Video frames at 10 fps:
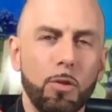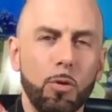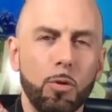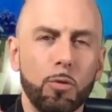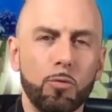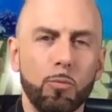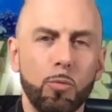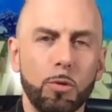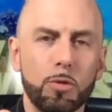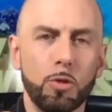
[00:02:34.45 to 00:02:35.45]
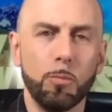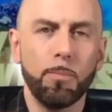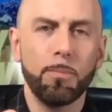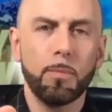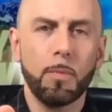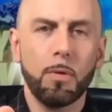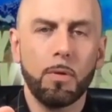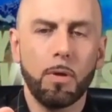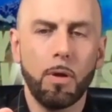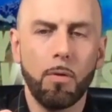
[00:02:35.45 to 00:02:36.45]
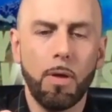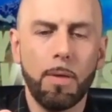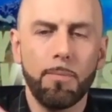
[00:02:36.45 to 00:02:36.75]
logos from Rubik's Cube. All right.